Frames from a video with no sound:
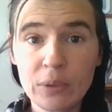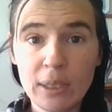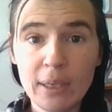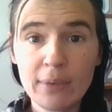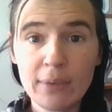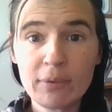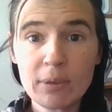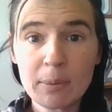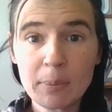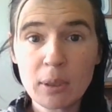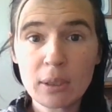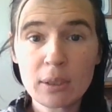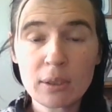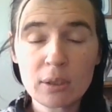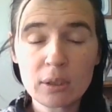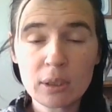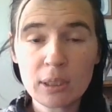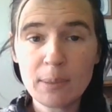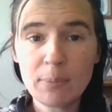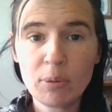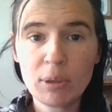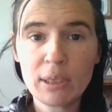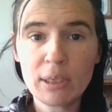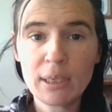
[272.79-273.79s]
You have to plug the
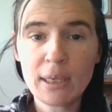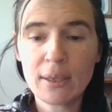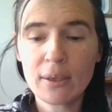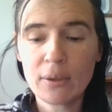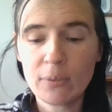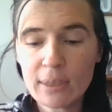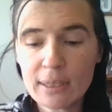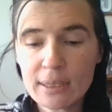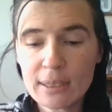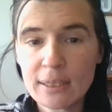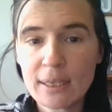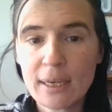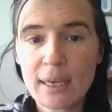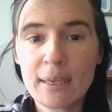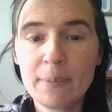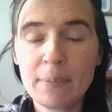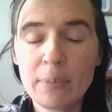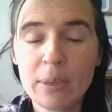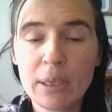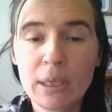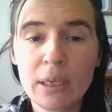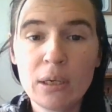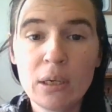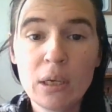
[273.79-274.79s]
Libra in how they
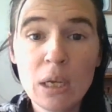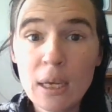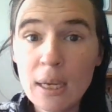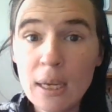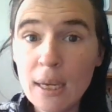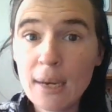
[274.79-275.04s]
resonate. But